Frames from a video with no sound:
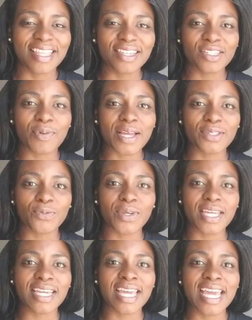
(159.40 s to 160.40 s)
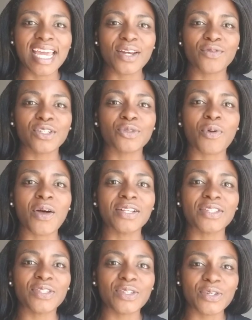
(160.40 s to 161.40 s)
This past week, in
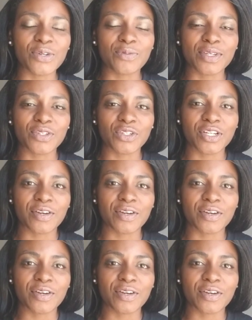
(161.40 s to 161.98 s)
response to Mr.